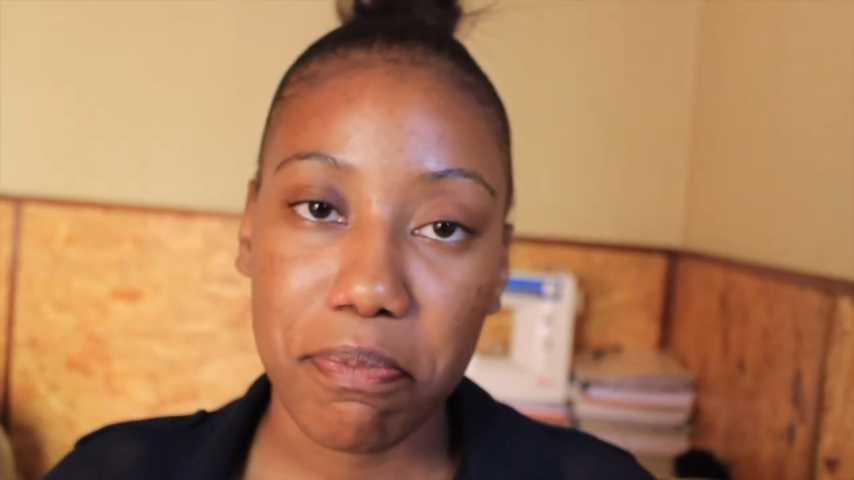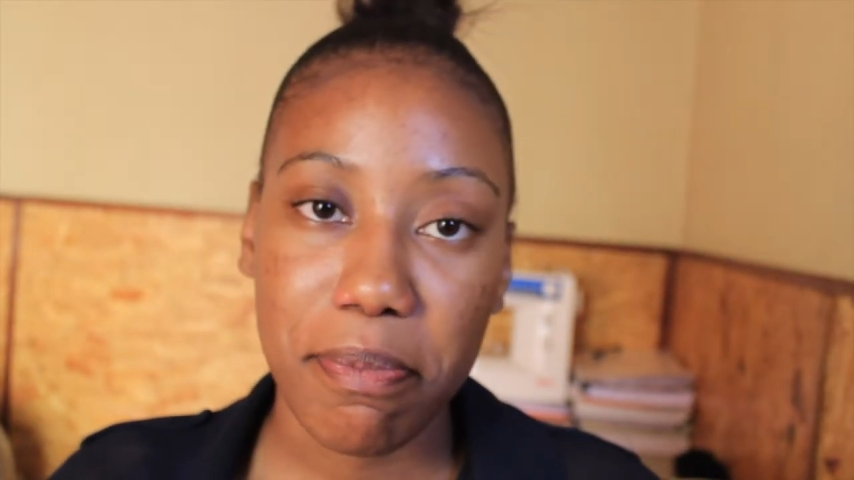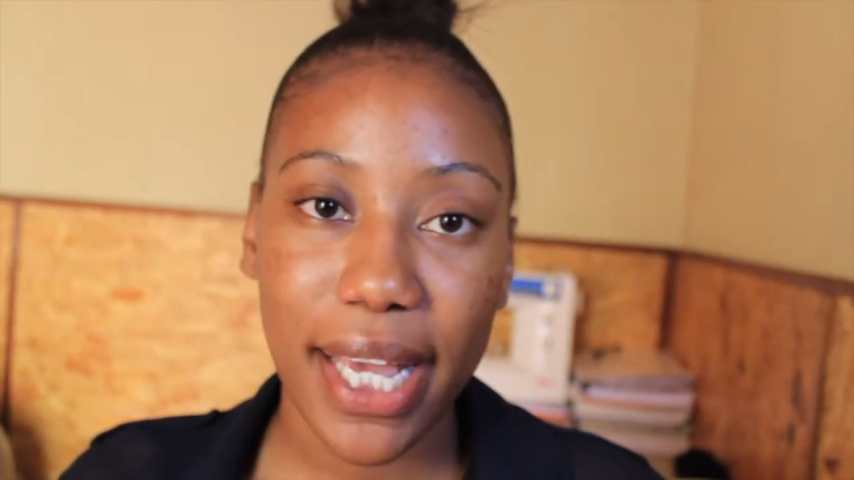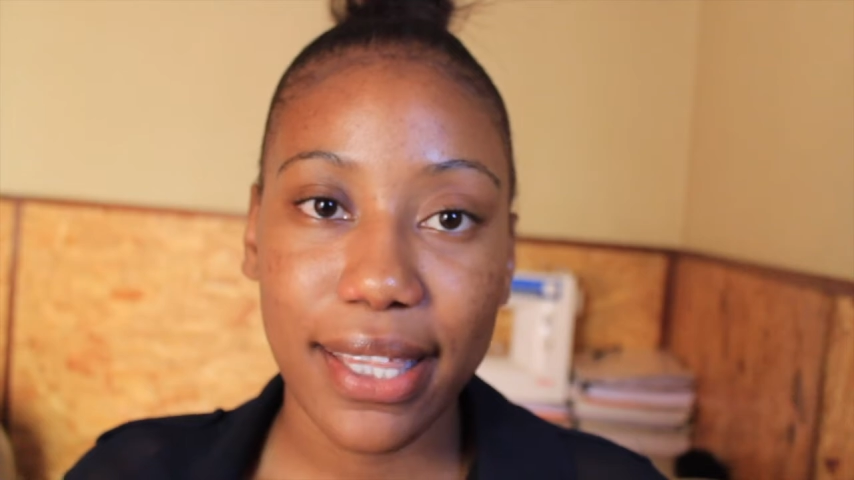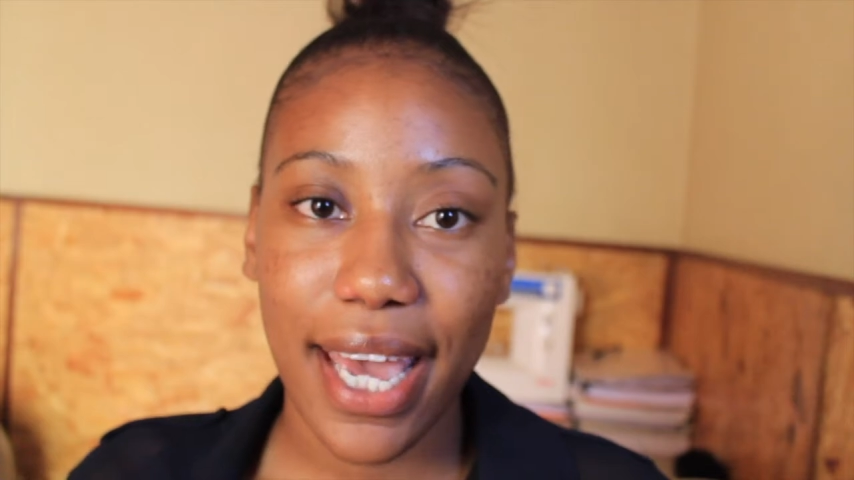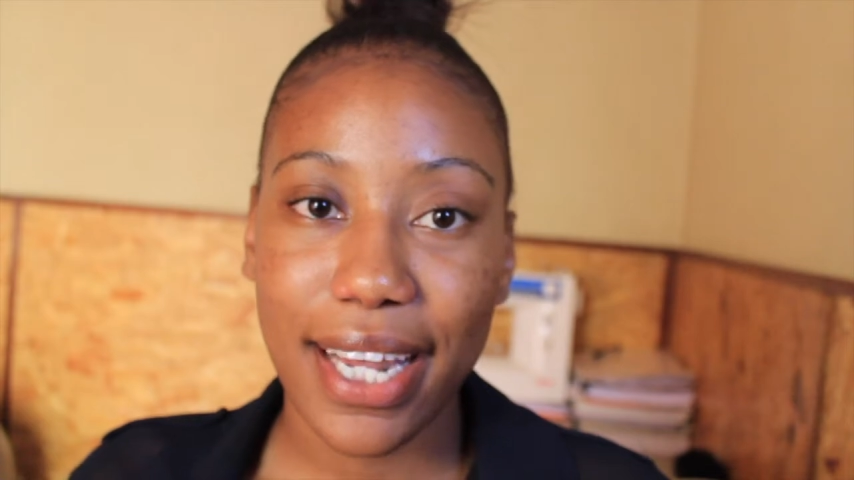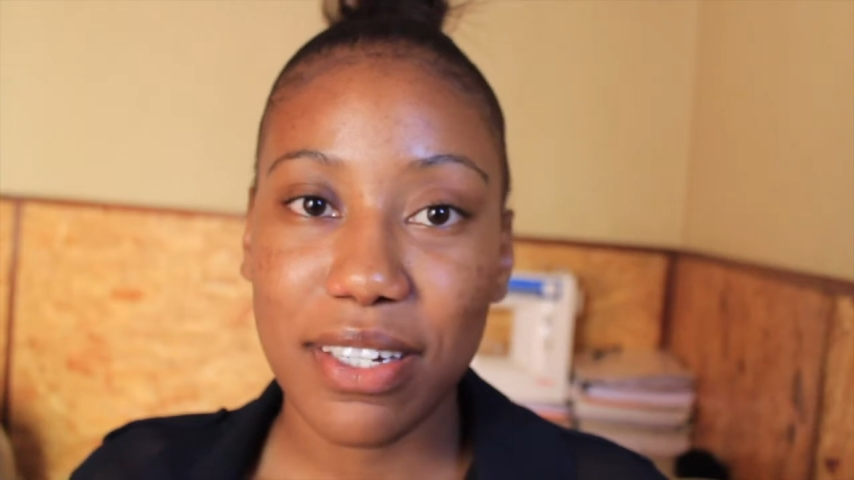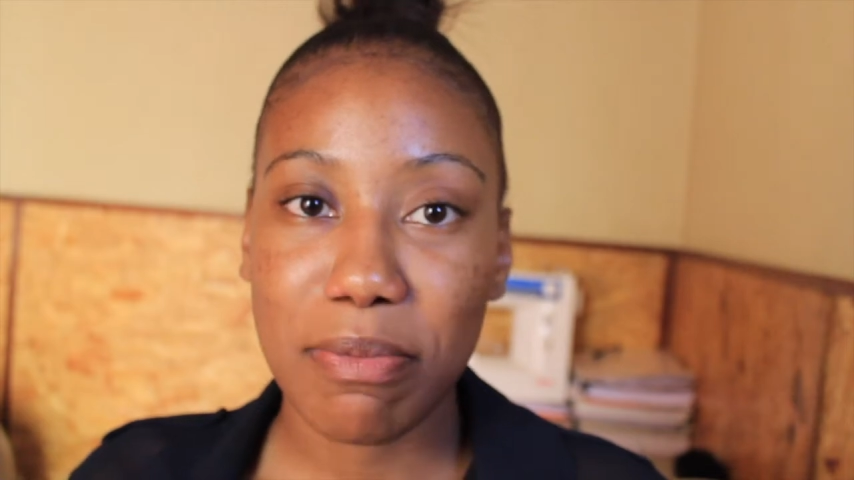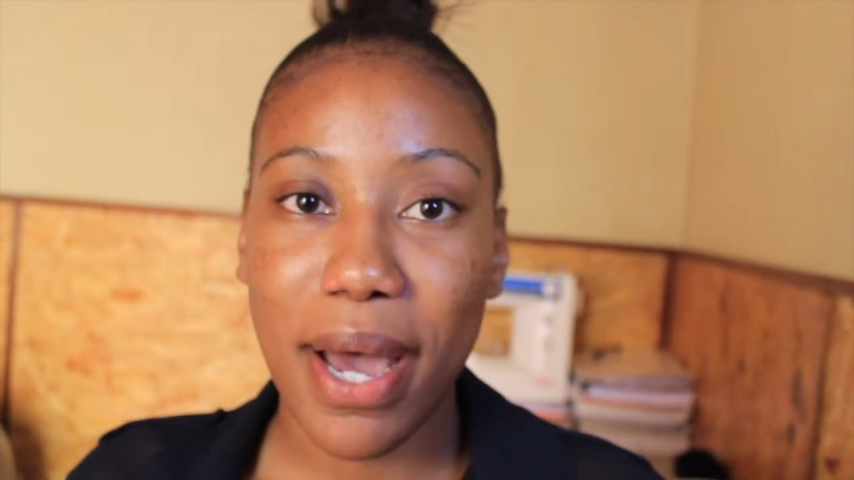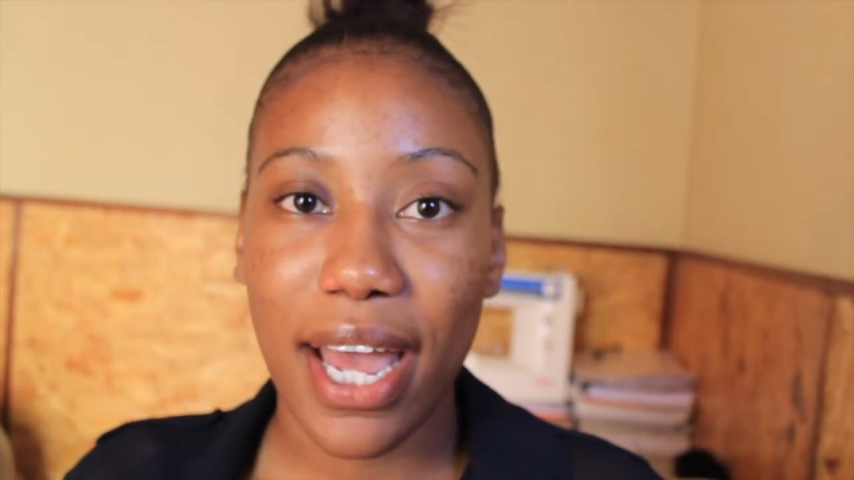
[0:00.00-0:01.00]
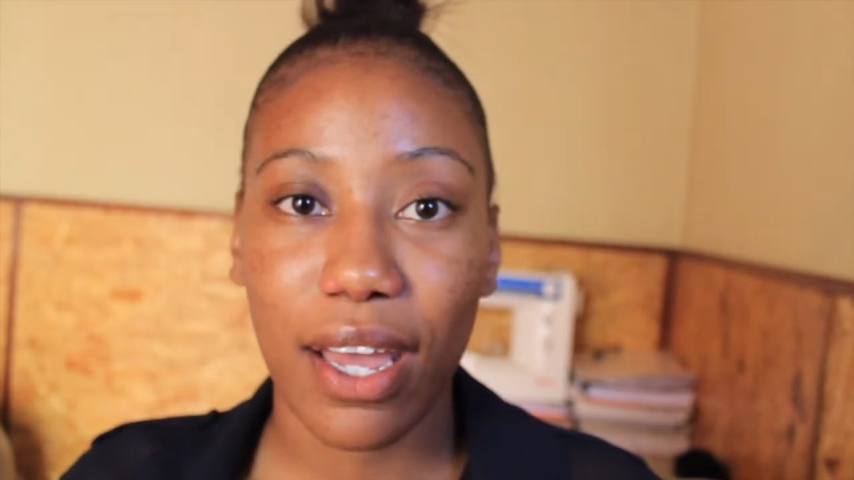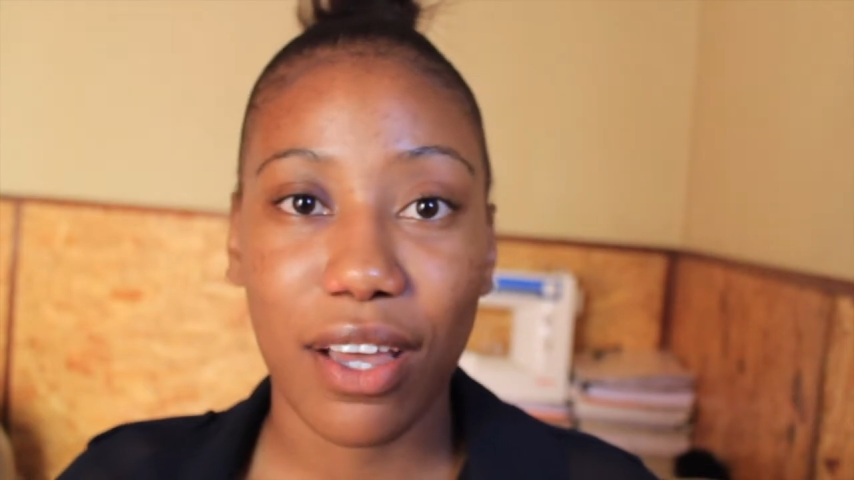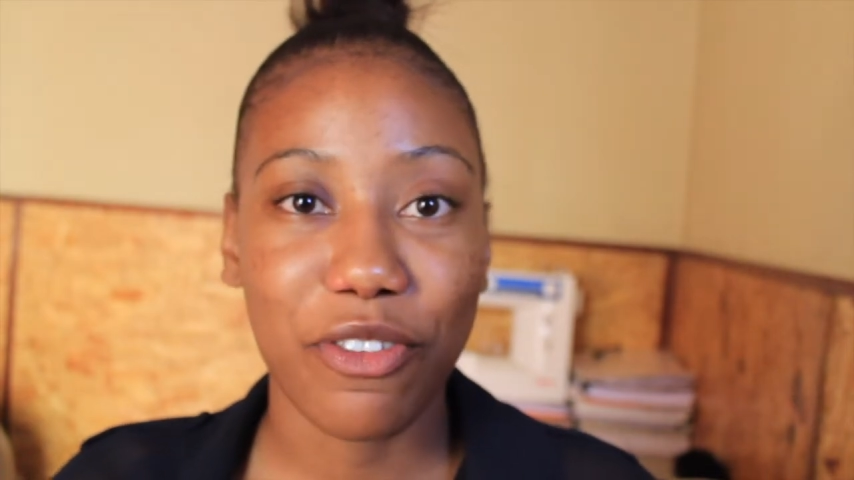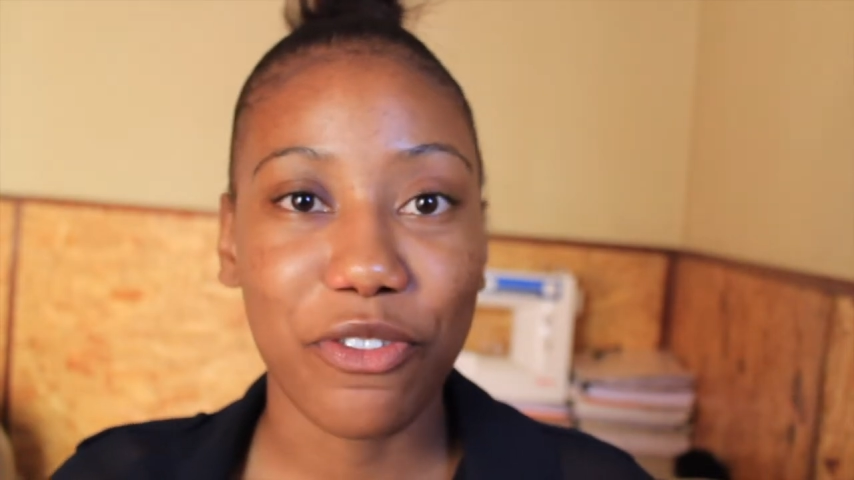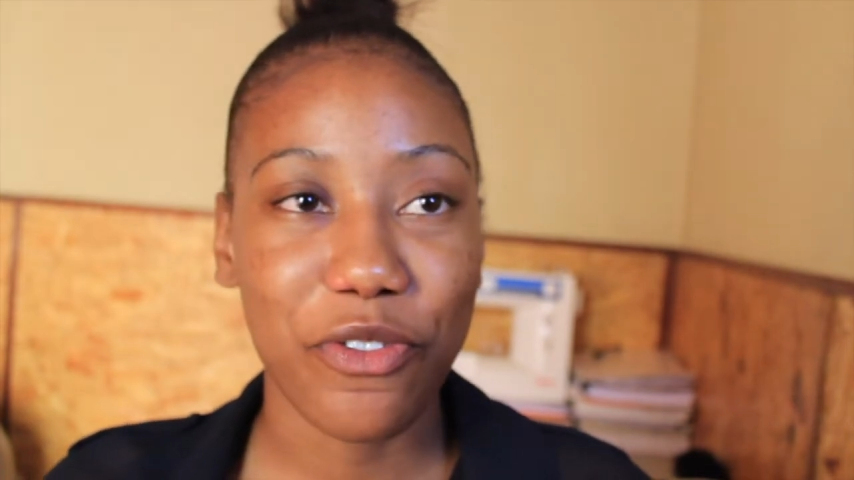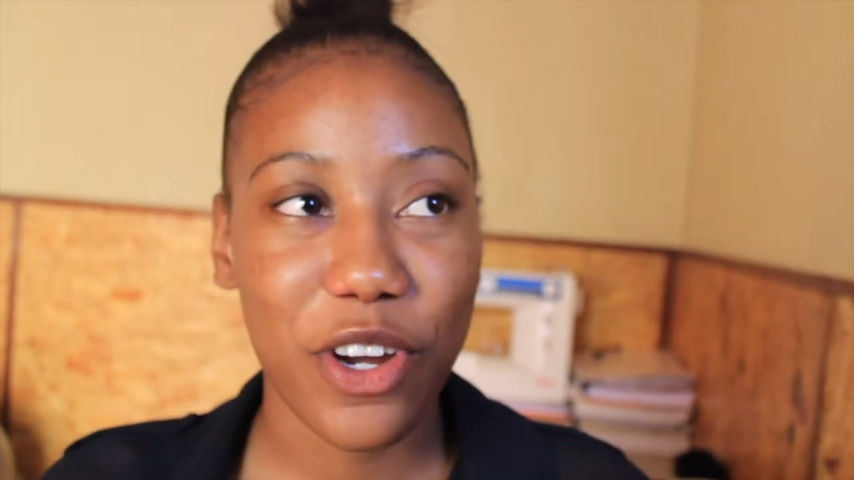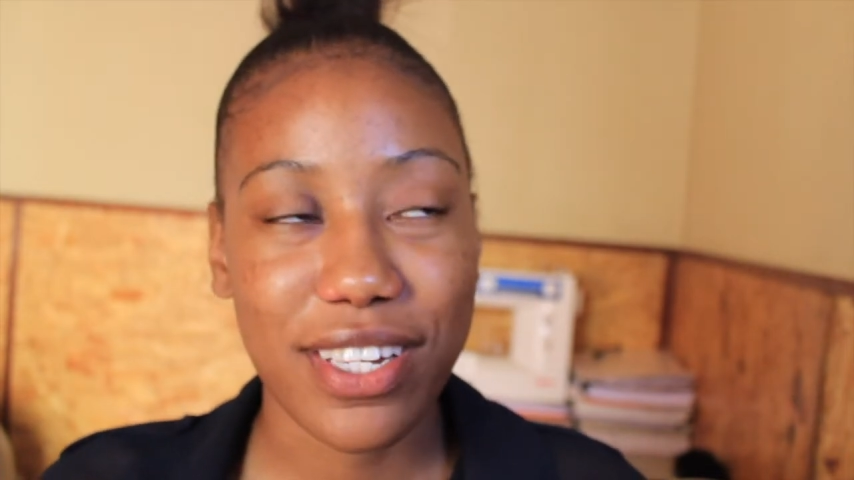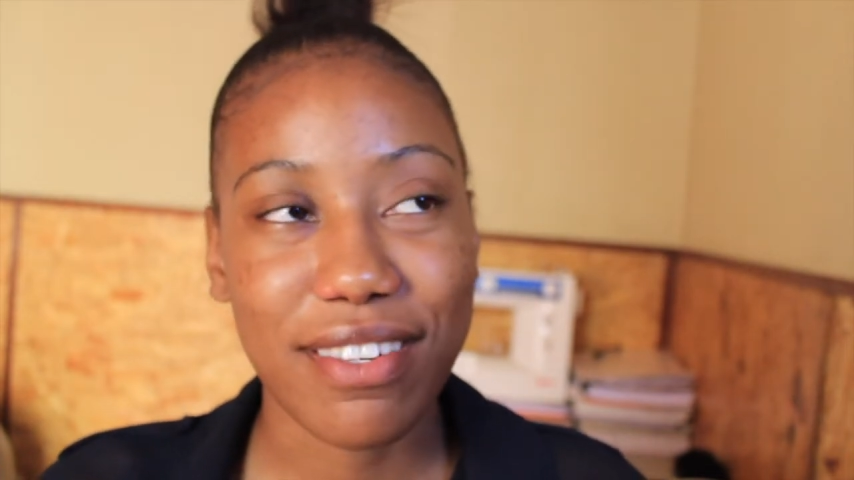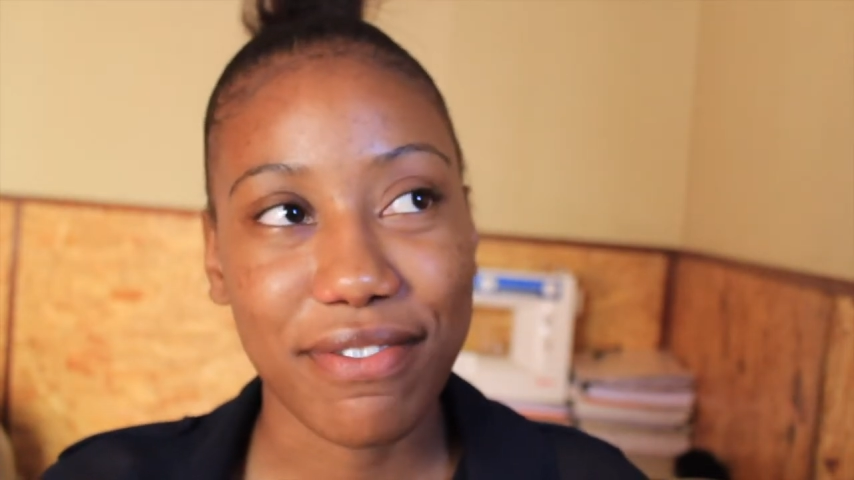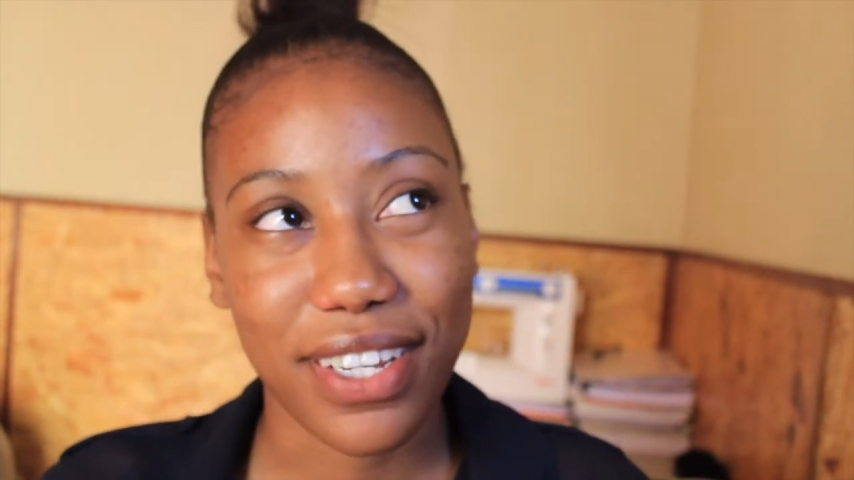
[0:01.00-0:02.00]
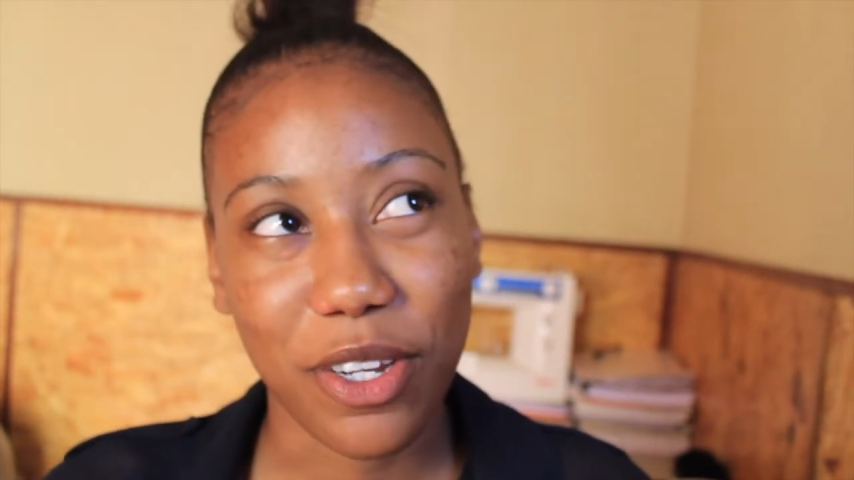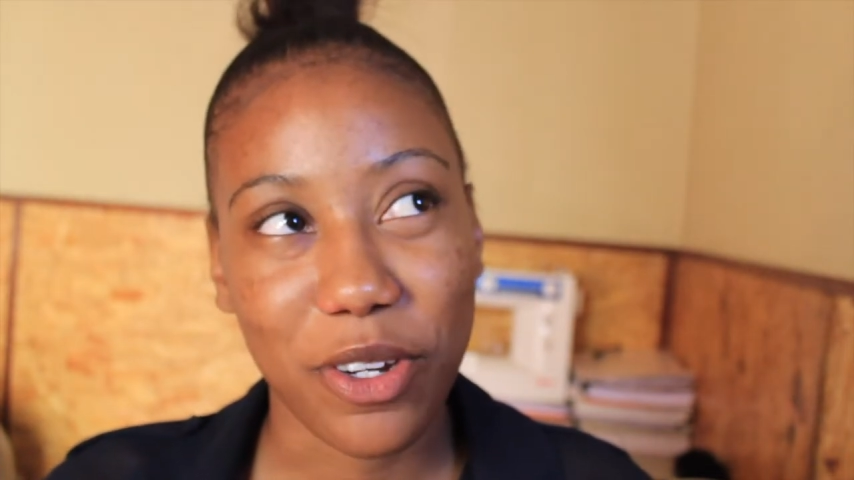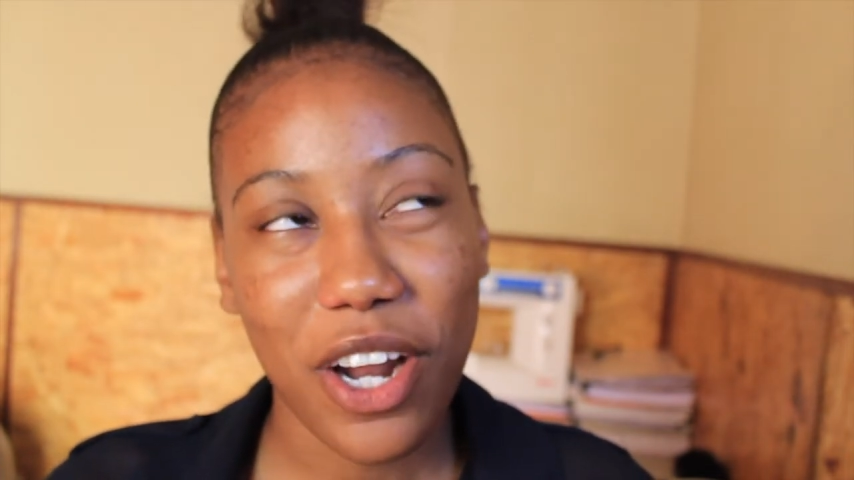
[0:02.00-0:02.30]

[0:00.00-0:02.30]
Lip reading: make that my first video,